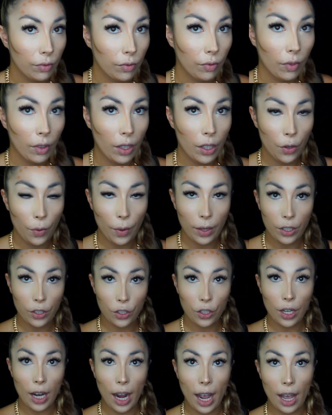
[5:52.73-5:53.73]
You
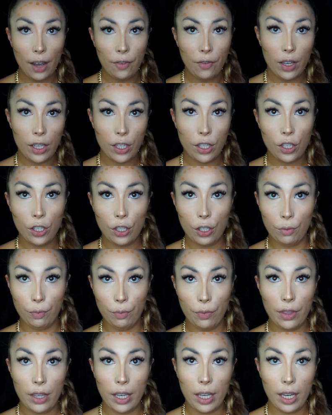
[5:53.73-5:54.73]
should have
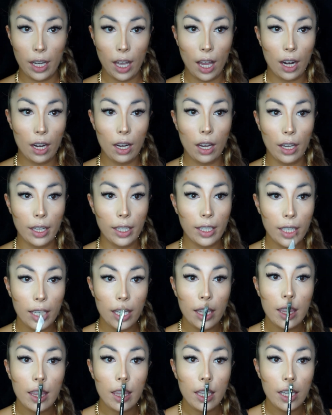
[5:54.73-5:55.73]
something like
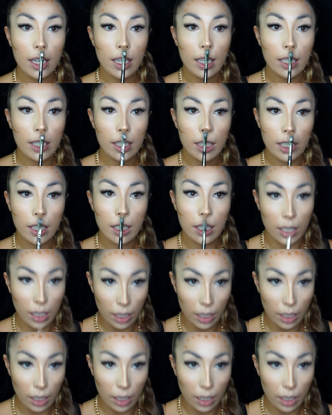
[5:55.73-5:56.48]
this.